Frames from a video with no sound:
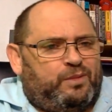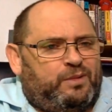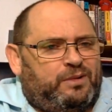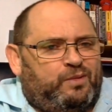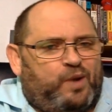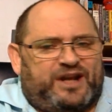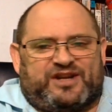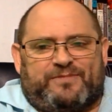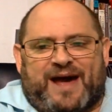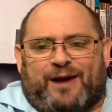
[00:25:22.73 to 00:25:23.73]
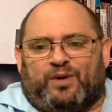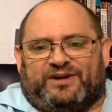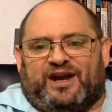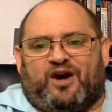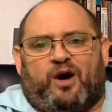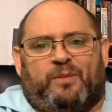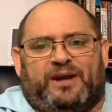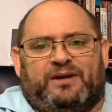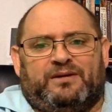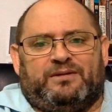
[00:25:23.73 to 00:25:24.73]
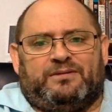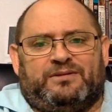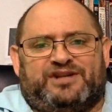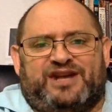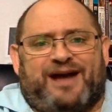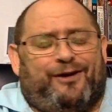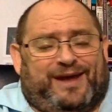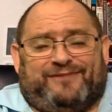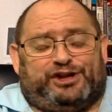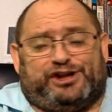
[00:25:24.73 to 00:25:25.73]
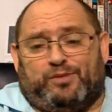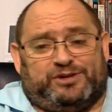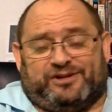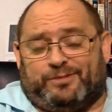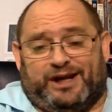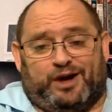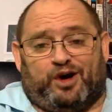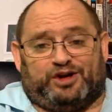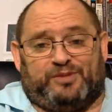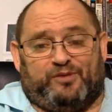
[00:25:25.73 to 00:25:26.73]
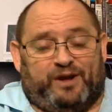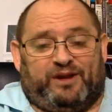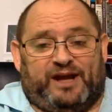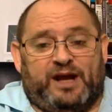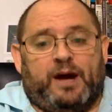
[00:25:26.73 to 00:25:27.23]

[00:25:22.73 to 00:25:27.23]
what does it matter what they call me? See, I don't give a shit what somebody calls me, really.